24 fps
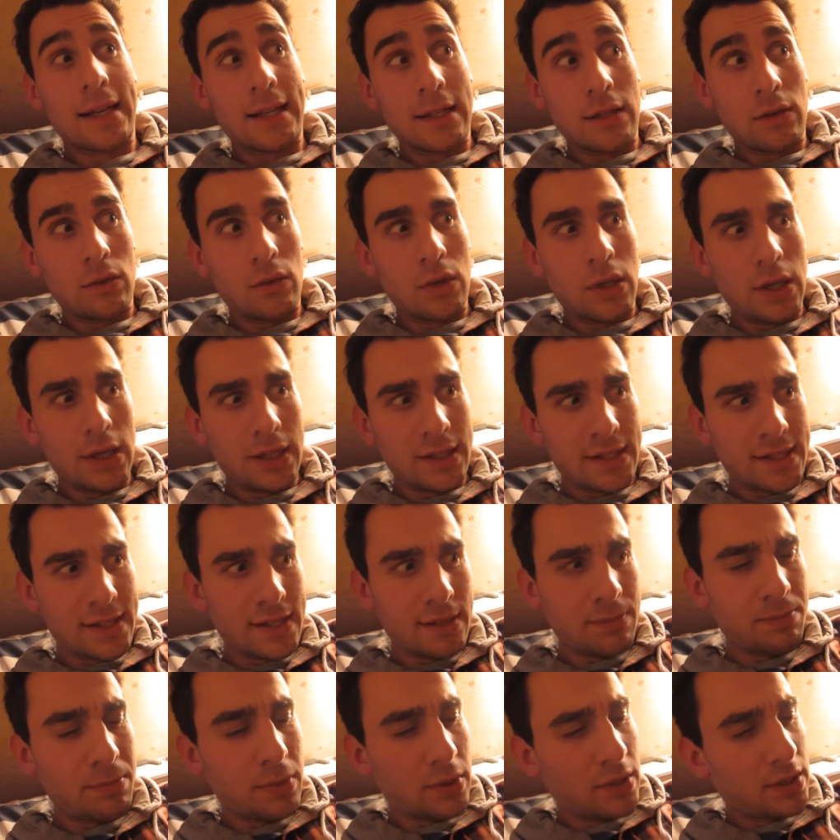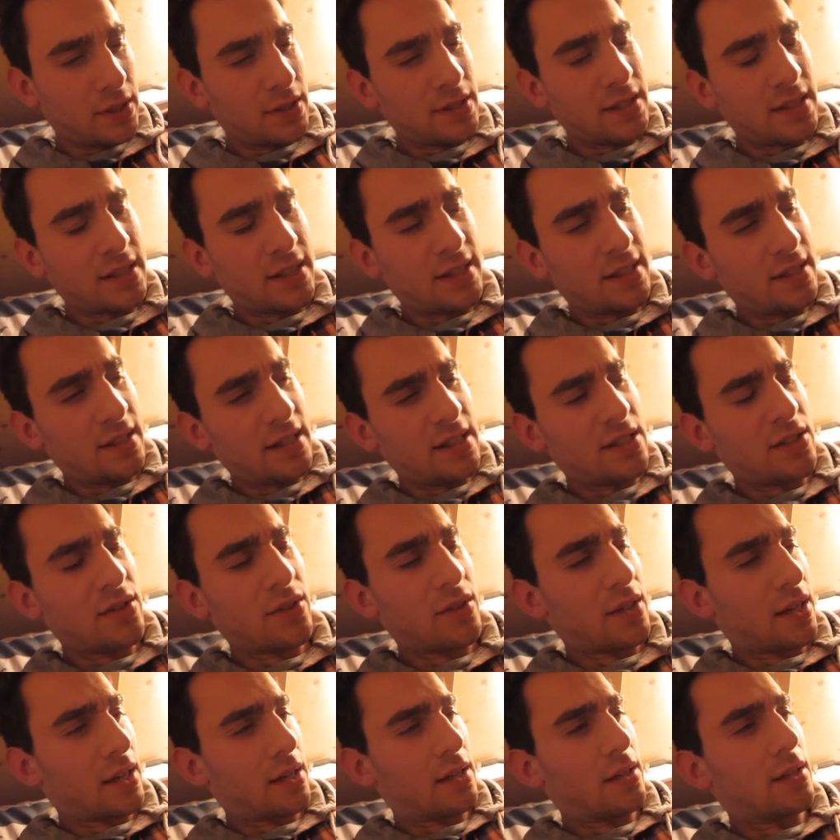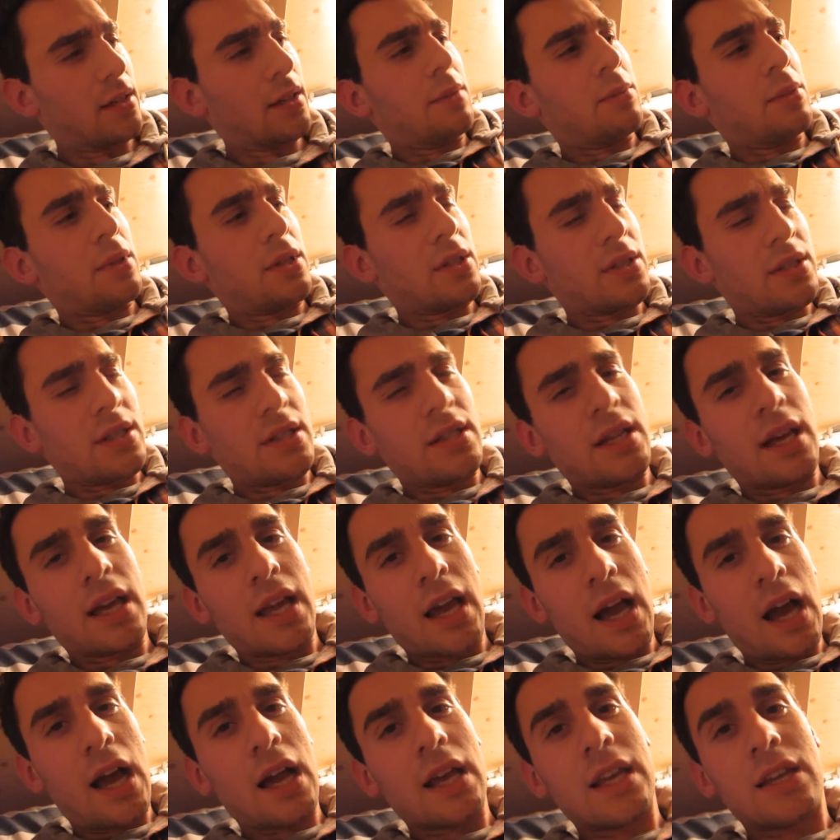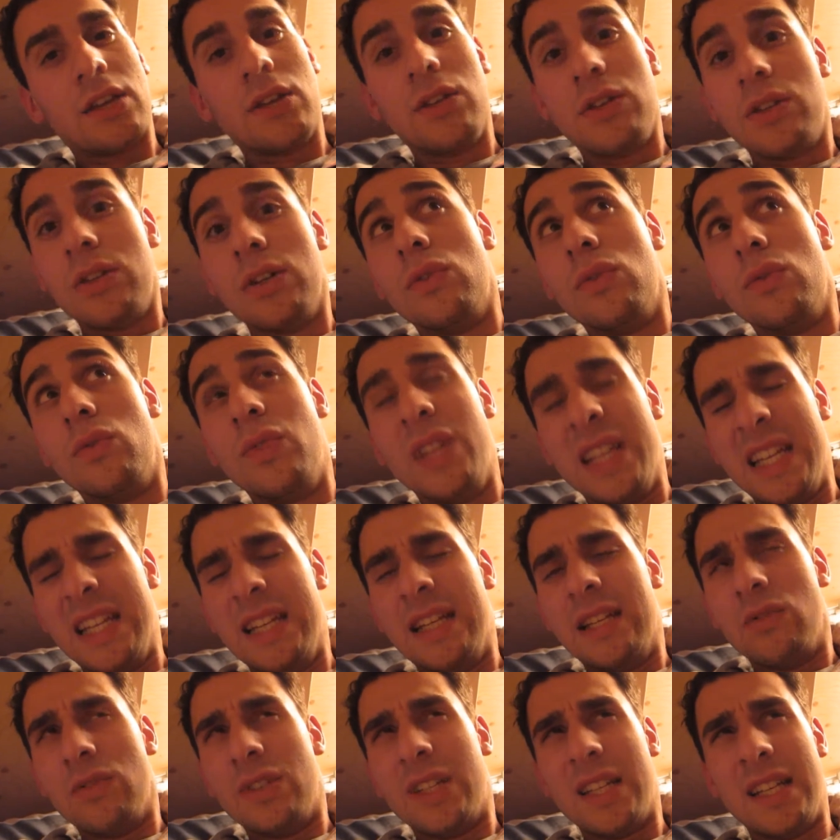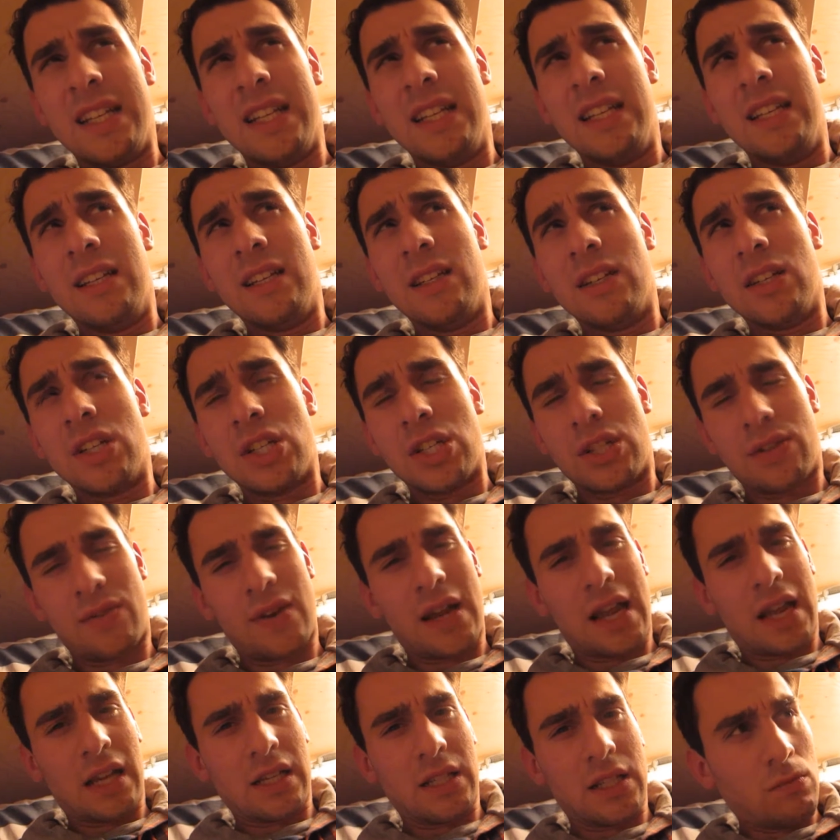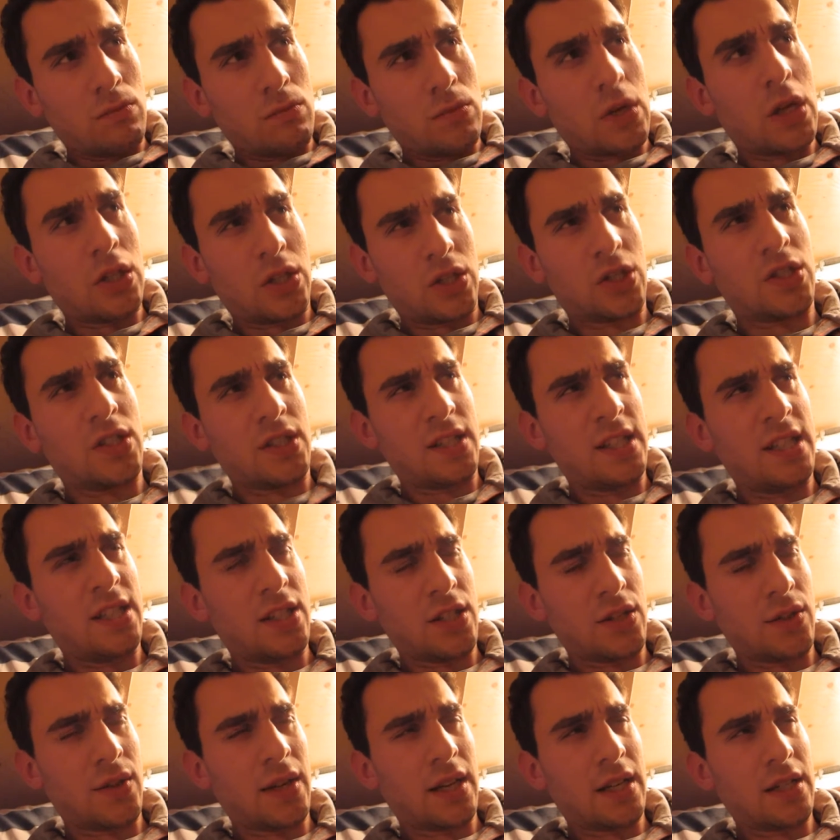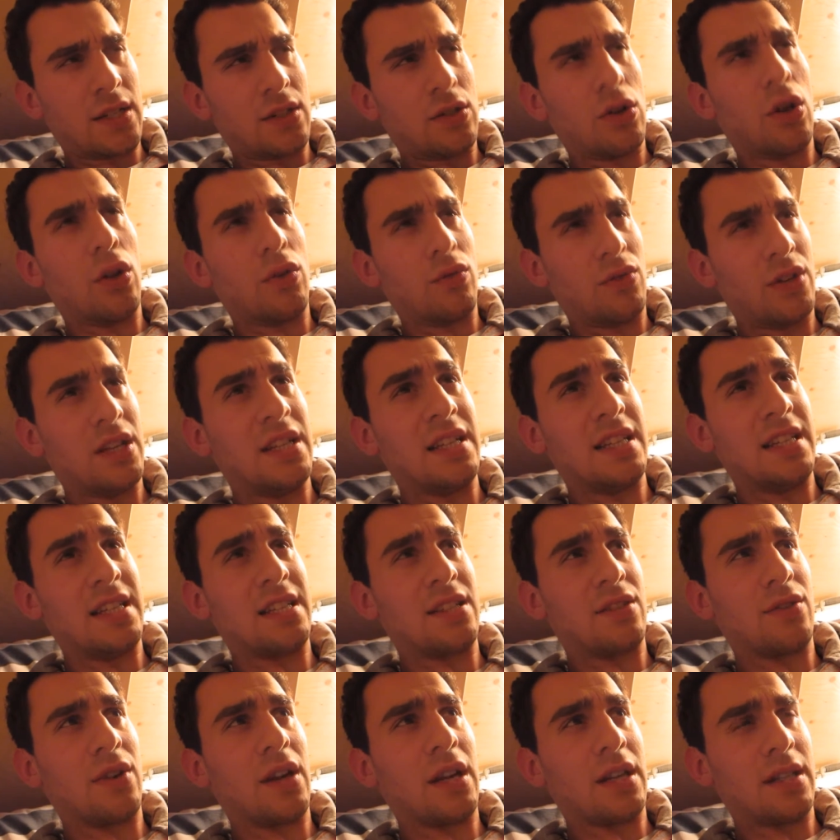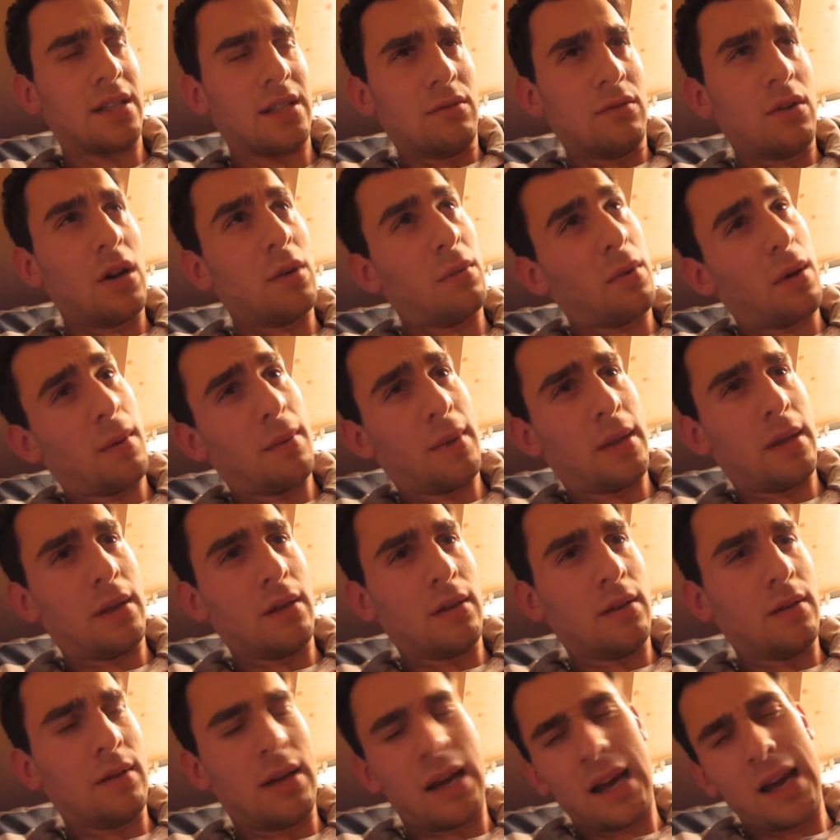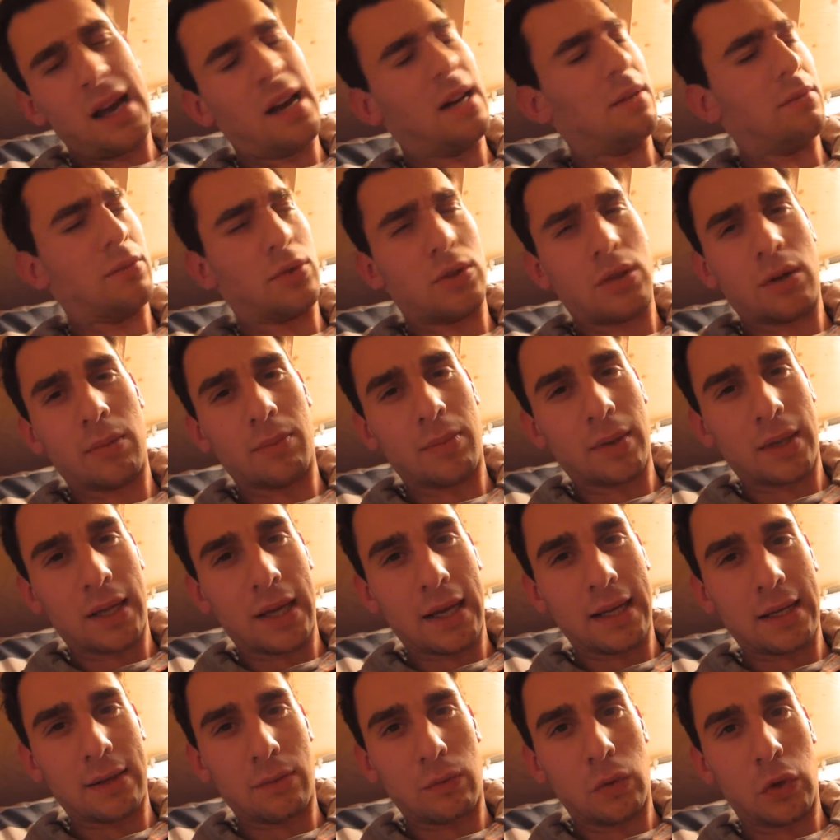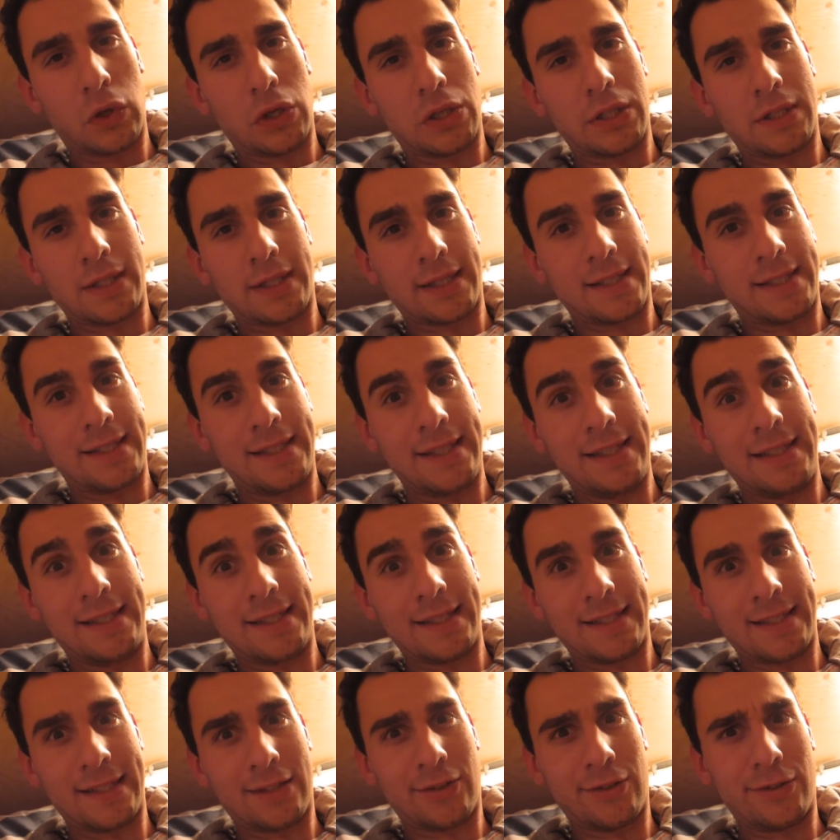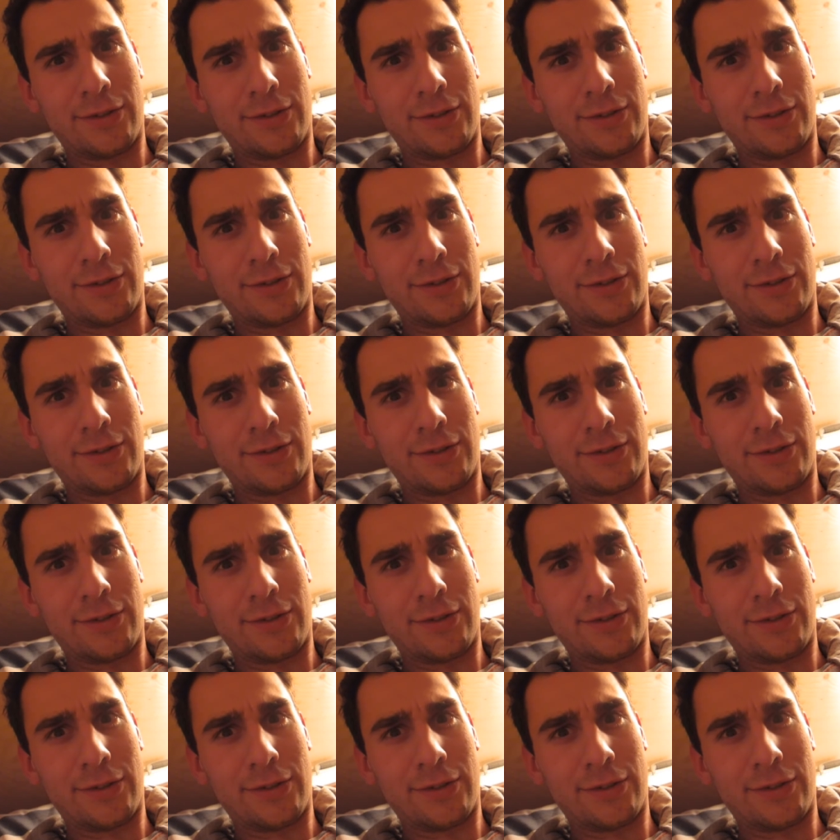Got to do lots, but that's okay. Because today I could re-de-stress. Not just de-stress, not re-de-stress. Or maybe. Complicated words. Jesus